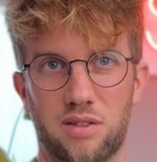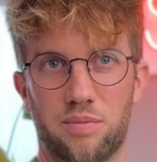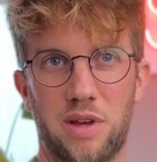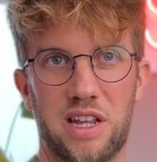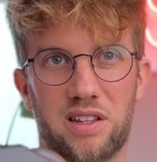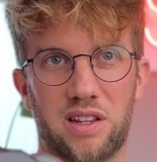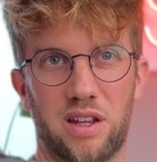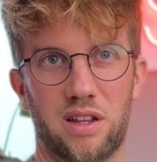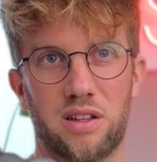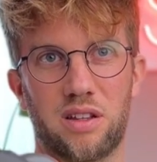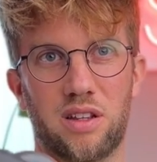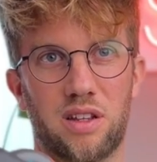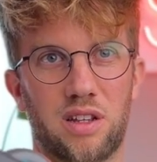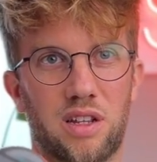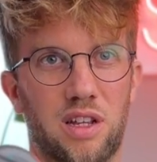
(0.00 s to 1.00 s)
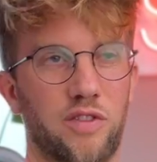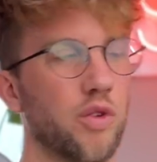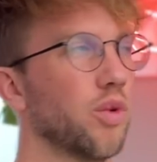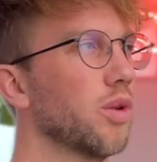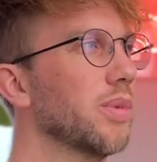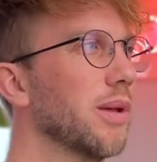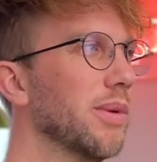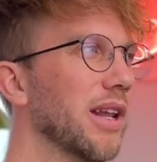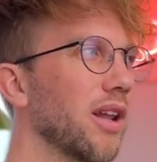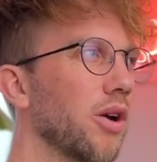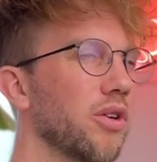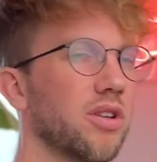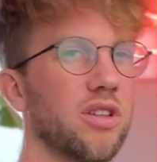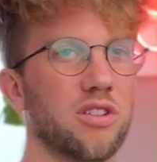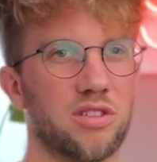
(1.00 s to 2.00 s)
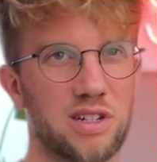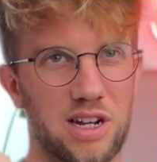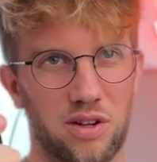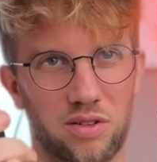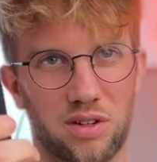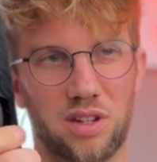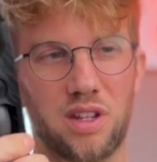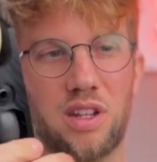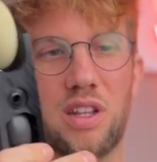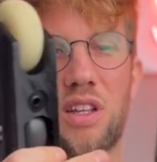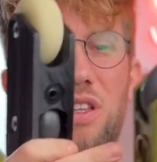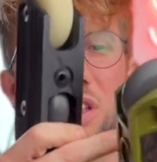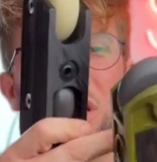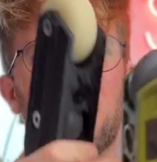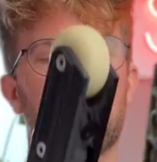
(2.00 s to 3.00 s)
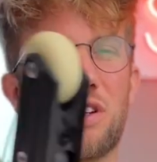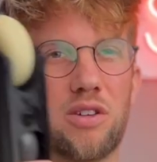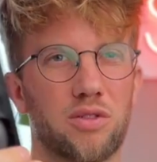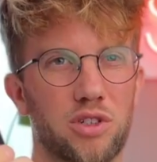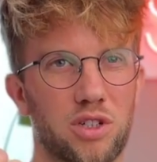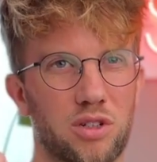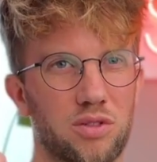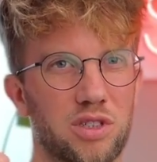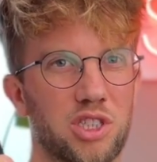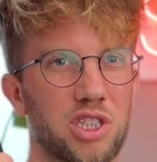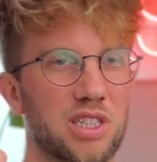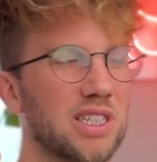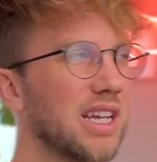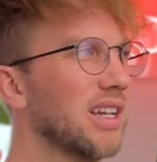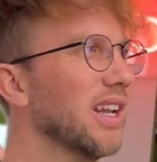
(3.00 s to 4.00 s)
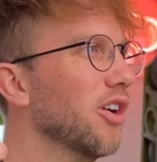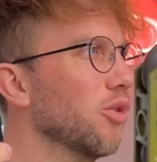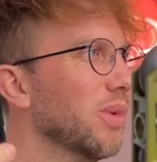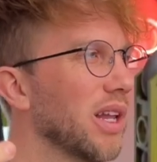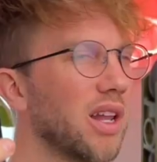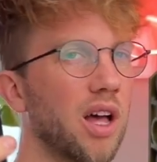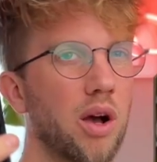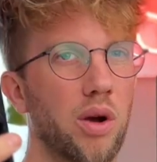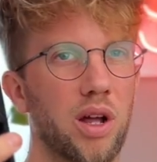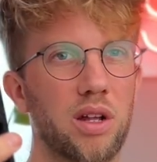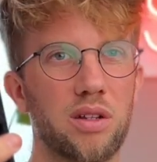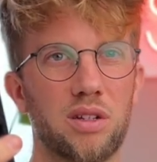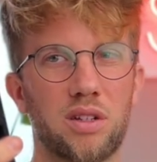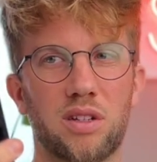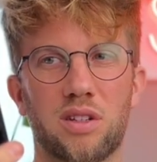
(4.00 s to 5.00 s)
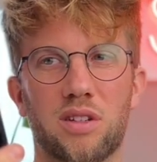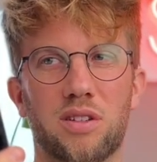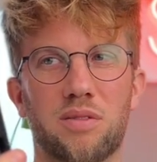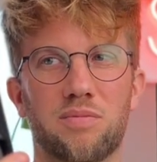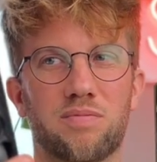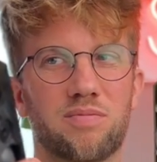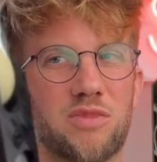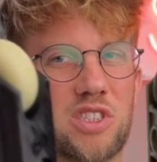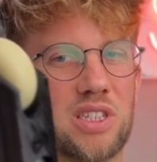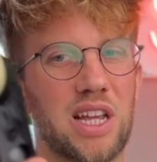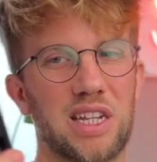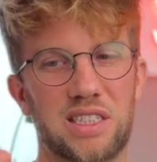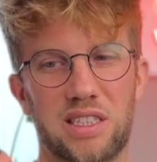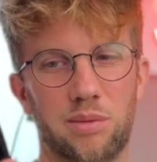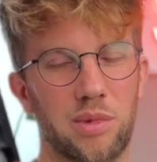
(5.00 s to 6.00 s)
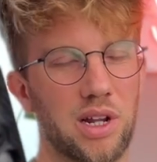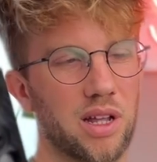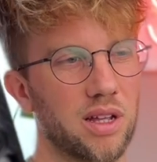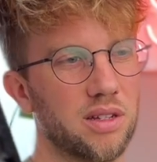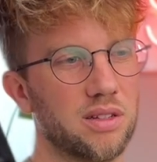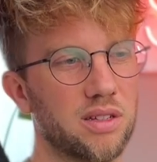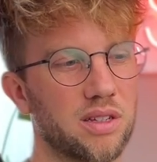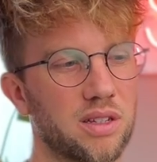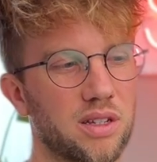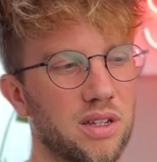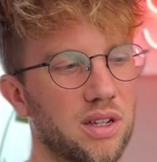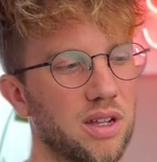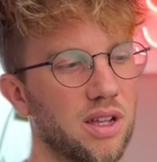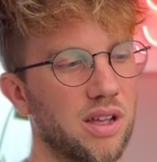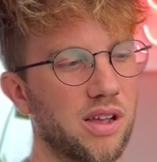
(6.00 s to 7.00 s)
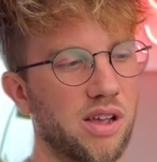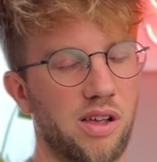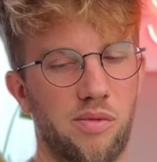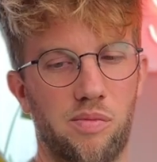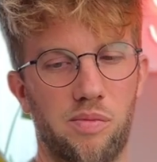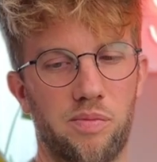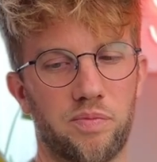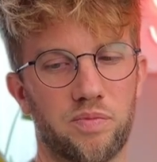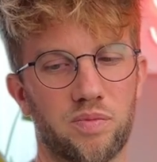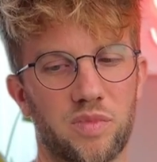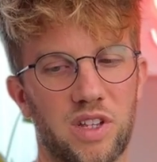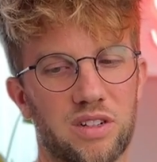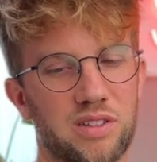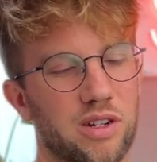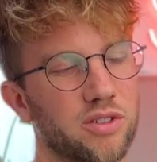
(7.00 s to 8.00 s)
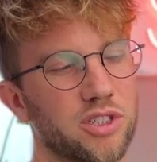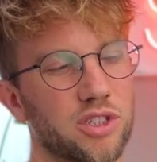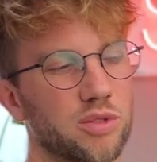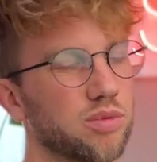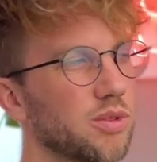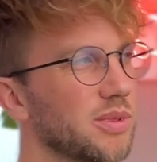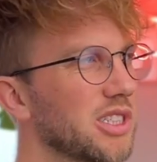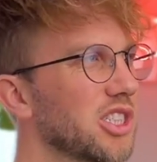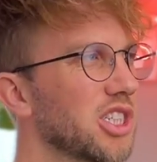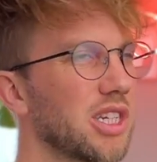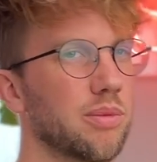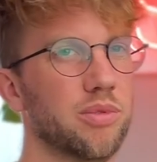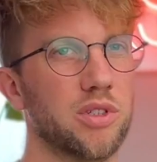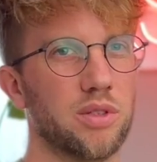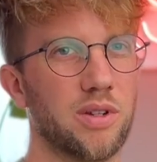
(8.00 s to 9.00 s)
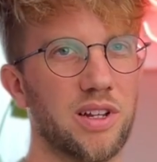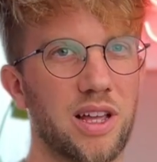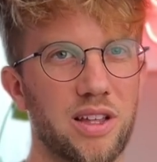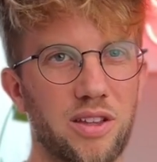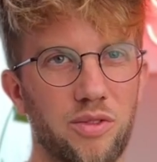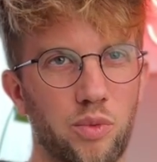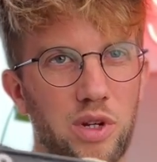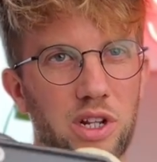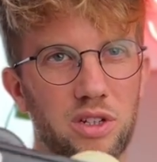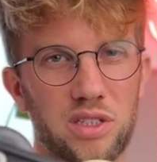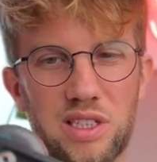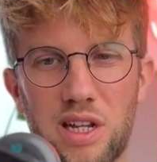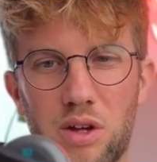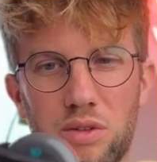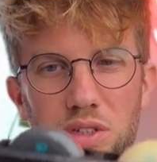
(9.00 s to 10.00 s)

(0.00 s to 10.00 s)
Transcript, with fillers: better. If you want to be a bit lower to the ground, then the ground control is just that little bit lower. Skate similar. Um, ground control is probably cheaper as well. Like, we don't sell the